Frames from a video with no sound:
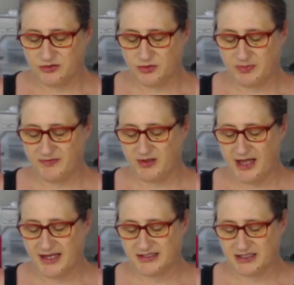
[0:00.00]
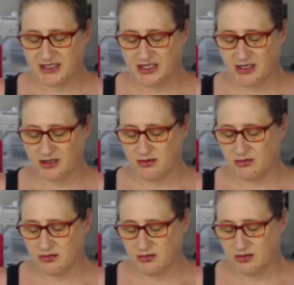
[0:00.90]
strip of elastic here
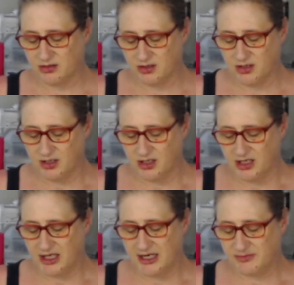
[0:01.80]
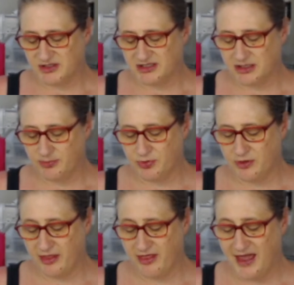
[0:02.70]
and I'm just going to
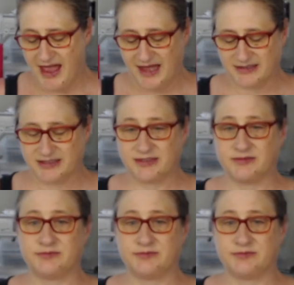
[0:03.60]
put that